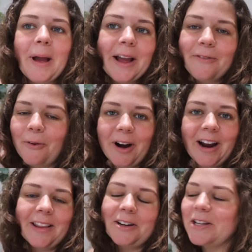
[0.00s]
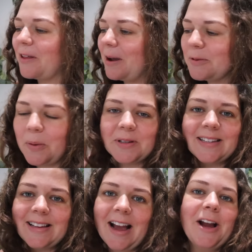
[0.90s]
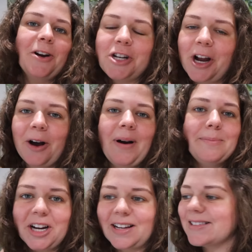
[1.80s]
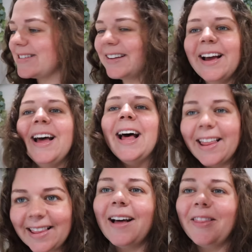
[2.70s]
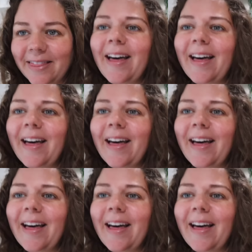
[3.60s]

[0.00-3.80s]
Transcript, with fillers: paid for it. There's nothing I'm supposed to say or show. I'm just uh,